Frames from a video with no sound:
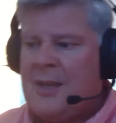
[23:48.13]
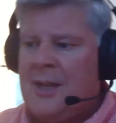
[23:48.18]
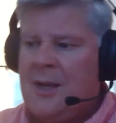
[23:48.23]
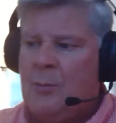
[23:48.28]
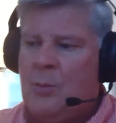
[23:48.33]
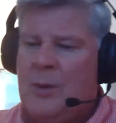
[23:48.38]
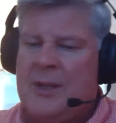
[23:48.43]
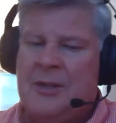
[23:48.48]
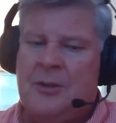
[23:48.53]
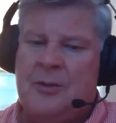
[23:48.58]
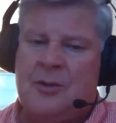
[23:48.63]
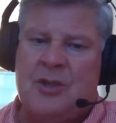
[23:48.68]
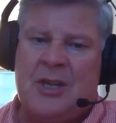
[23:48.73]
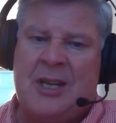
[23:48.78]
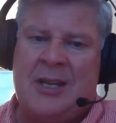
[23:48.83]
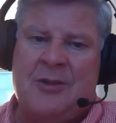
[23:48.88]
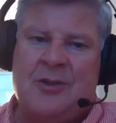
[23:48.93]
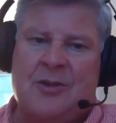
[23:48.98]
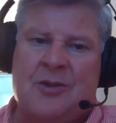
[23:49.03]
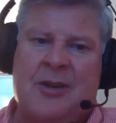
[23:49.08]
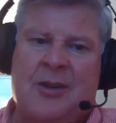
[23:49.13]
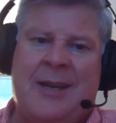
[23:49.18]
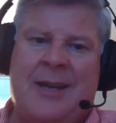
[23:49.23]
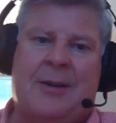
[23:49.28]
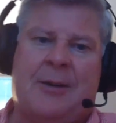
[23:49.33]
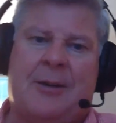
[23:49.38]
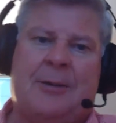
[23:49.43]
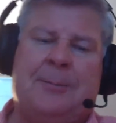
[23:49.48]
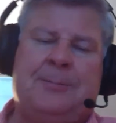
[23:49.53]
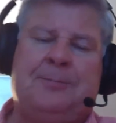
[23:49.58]
when you change your
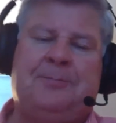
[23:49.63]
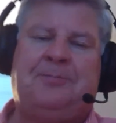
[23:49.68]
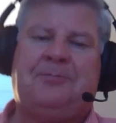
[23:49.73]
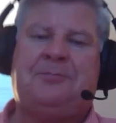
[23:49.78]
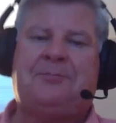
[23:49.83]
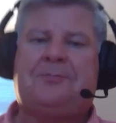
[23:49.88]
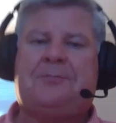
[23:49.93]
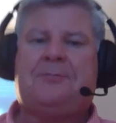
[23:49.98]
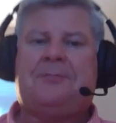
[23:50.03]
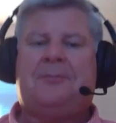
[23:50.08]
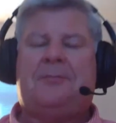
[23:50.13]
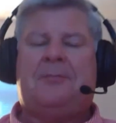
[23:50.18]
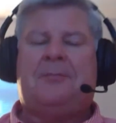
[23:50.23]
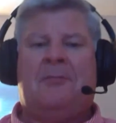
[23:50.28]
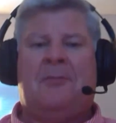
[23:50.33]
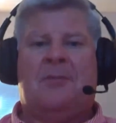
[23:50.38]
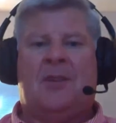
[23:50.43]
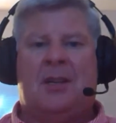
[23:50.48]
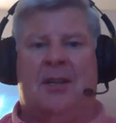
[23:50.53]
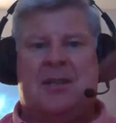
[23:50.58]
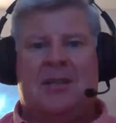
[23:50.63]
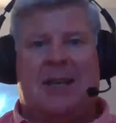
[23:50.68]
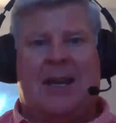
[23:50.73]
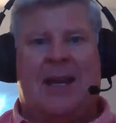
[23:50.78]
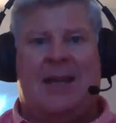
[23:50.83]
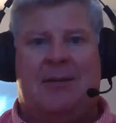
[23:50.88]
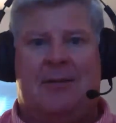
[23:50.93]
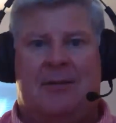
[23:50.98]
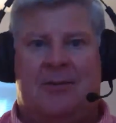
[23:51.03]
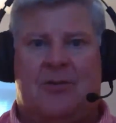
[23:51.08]
header, because
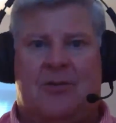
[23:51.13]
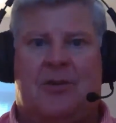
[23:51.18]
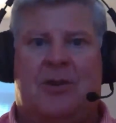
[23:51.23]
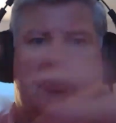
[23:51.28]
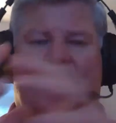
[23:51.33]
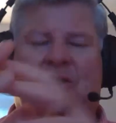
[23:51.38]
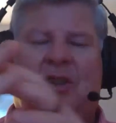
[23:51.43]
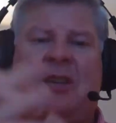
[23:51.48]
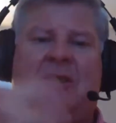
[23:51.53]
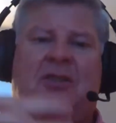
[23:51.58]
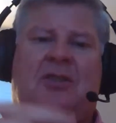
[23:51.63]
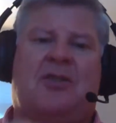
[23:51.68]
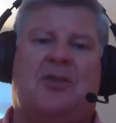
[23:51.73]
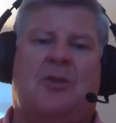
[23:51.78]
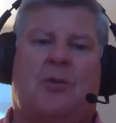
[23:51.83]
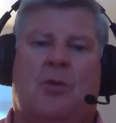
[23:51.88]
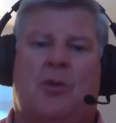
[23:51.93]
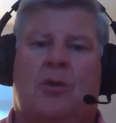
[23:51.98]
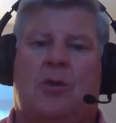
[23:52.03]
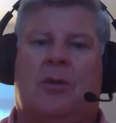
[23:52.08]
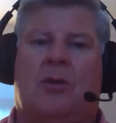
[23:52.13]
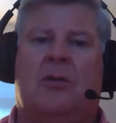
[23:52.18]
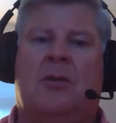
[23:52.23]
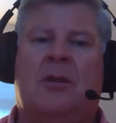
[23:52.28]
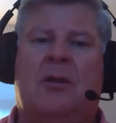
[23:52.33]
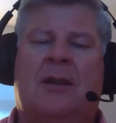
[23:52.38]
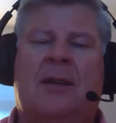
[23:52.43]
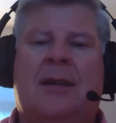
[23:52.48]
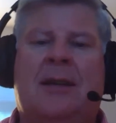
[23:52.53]
that sort of changes the world.